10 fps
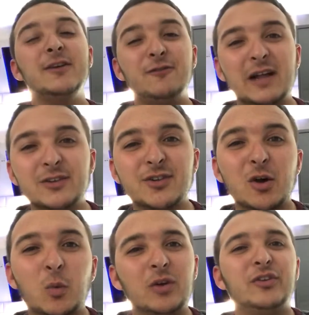fans that
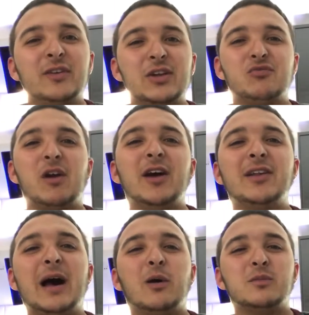are watching this right
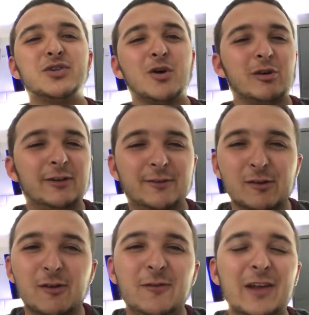now, I'm sorry if
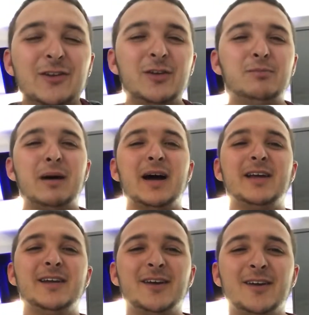you're offended
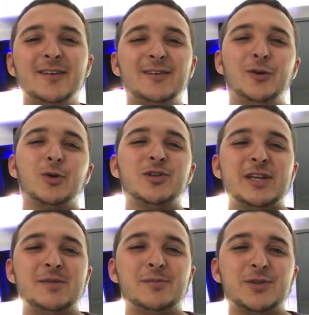by your
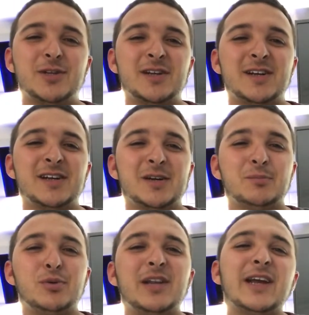team's
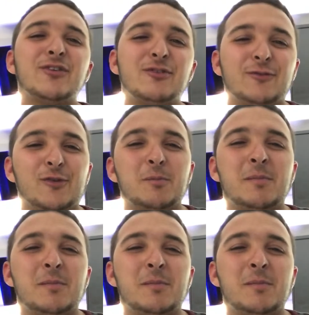prediction from